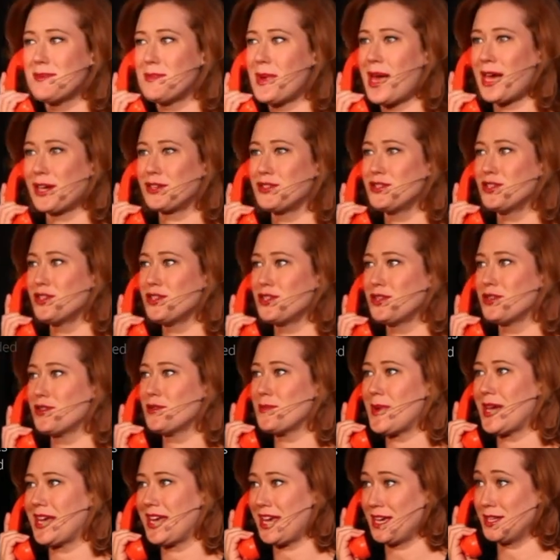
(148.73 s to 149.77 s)
Bachner. You're
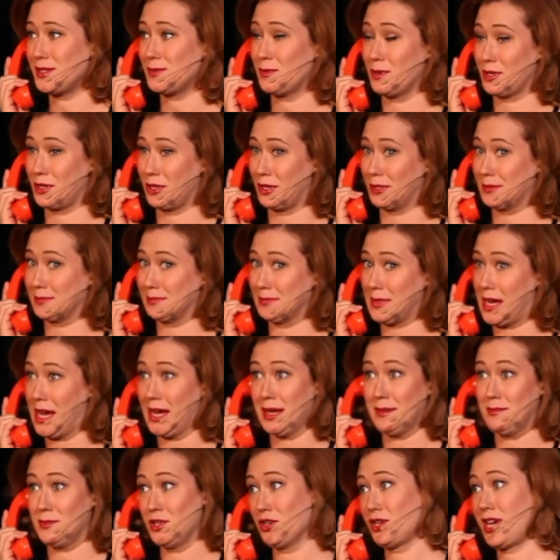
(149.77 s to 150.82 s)
my caseworker.
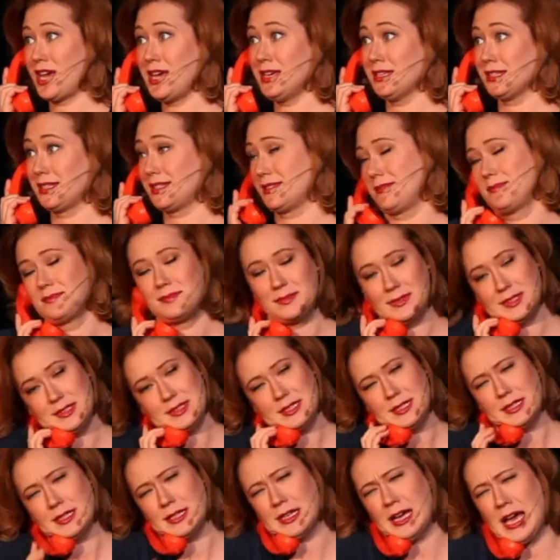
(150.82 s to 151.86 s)
I'm your case.
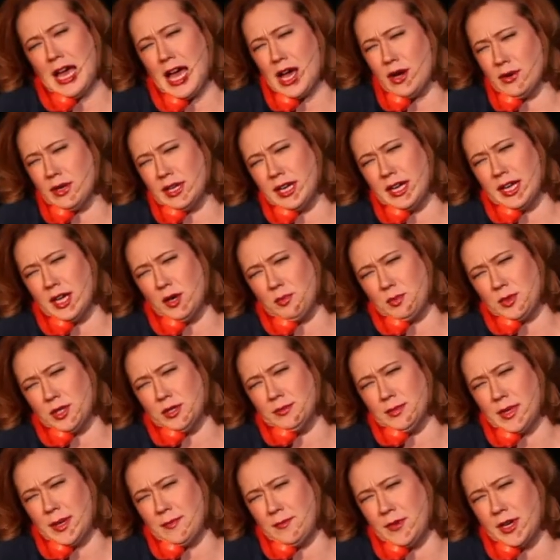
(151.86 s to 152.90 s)
How can I help you?
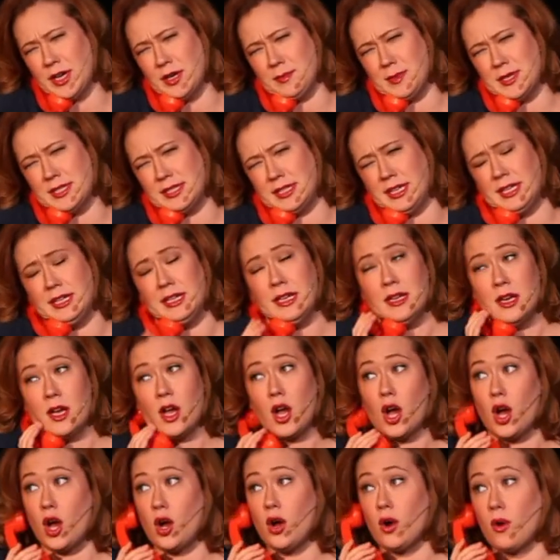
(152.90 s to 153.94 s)
I'm very busy.
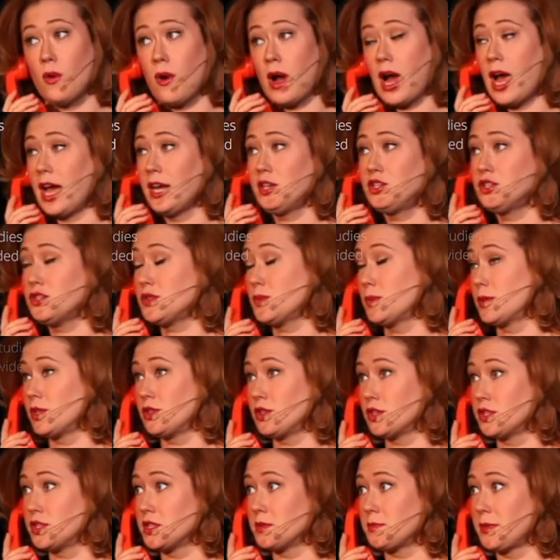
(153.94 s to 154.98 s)
Oh, I just want to
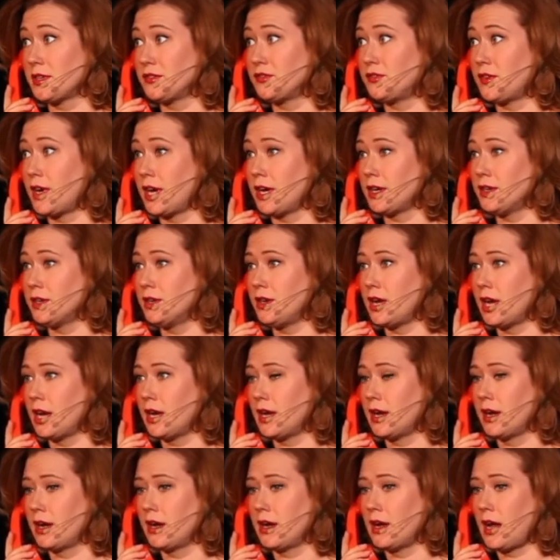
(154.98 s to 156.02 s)
look into my file.
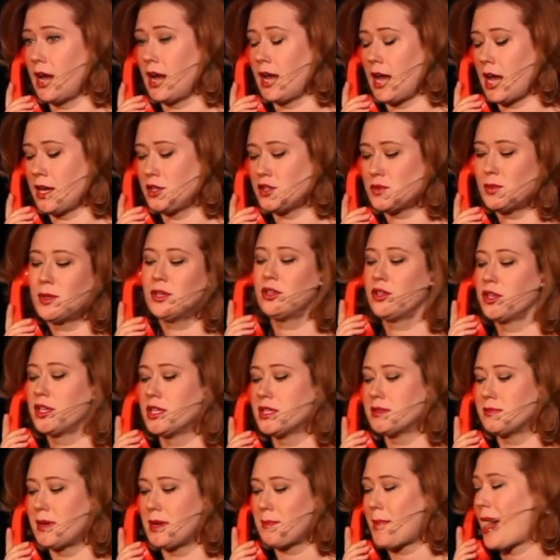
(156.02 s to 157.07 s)
Uh, I, I just want to look
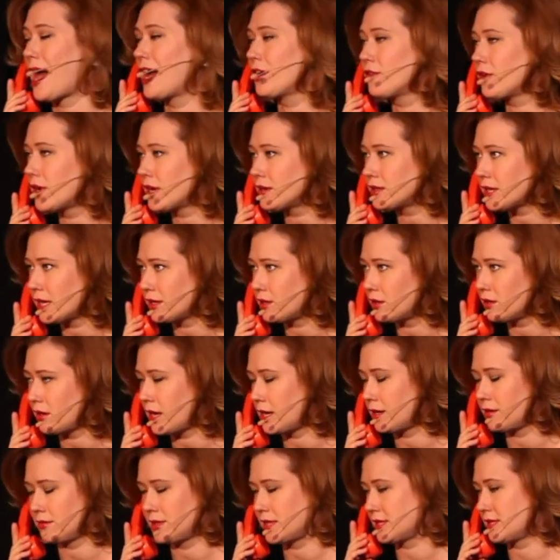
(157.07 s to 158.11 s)
into my background. I don't, I
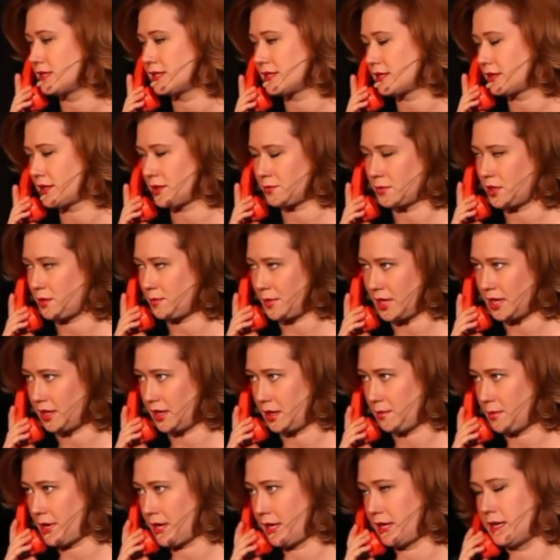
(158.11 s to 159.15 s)
don't necessarily want to meet
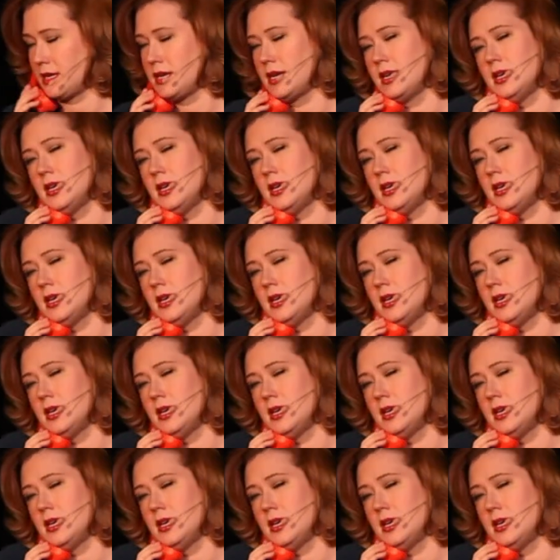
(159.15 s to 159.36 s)
anybody.